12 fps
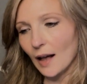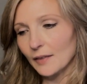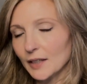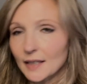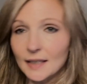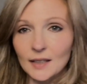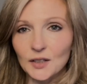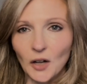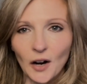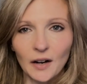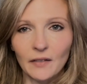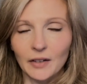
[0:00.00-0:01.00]
this is the
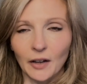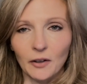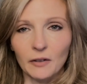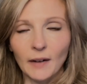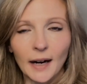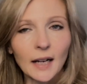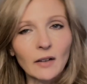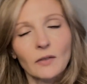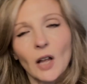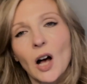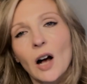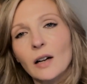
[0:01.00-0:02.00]
start of another writing
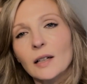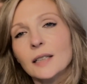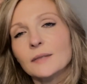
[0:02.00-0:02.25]
vlog.